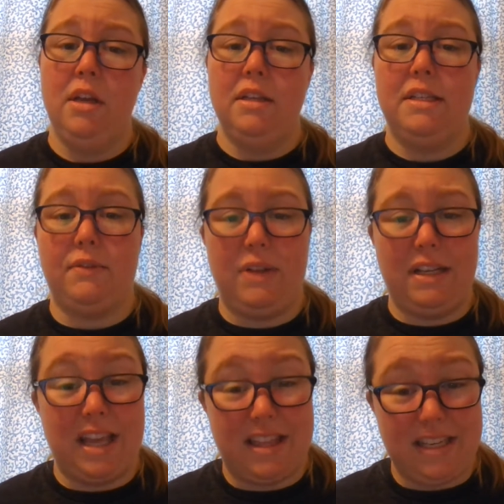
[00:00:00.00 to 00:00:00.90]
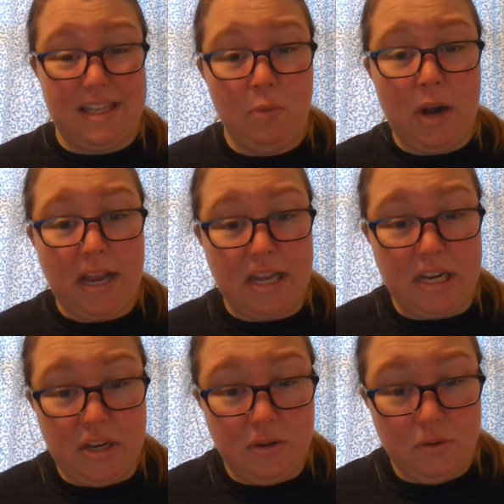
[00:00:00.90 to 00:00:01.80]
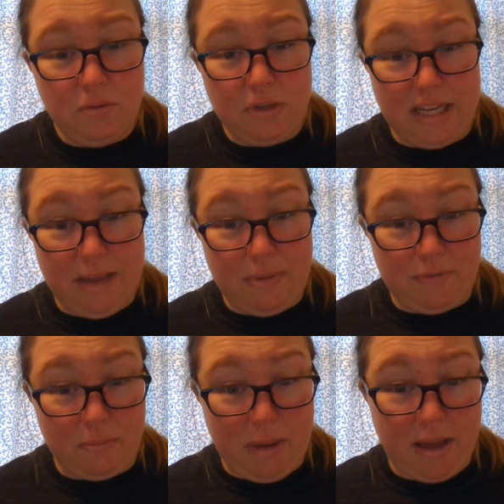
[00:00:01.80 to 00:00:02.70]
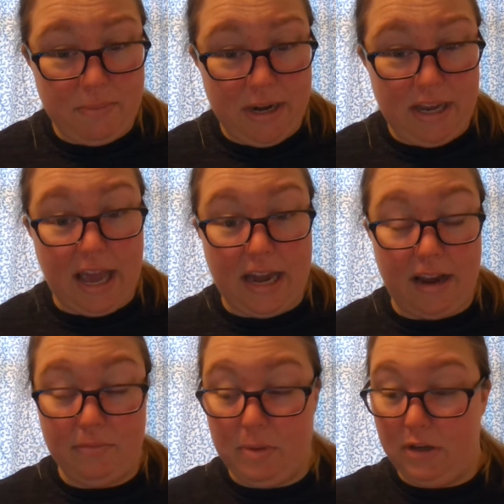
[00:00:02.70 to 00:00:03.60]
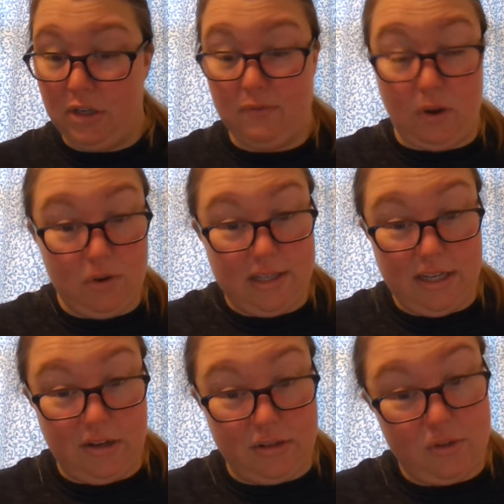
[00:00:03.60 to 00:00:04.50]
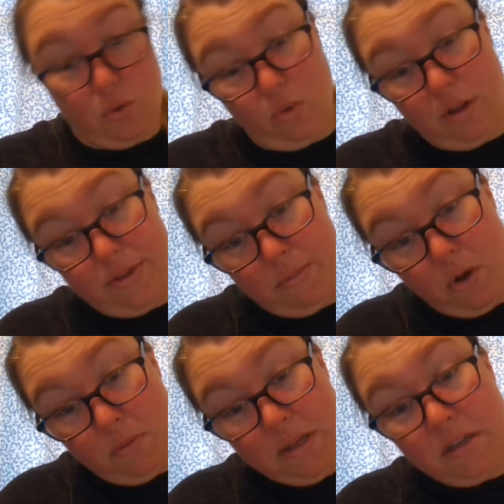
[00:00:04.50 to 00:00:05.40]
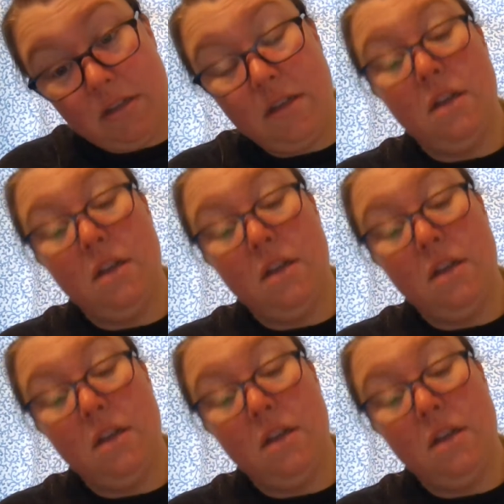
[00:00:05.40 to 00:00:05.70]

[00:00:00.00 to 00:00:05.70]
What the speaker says: stuff like that to see what I can do to keep that from happening, and I've been just focusing on school at the moment.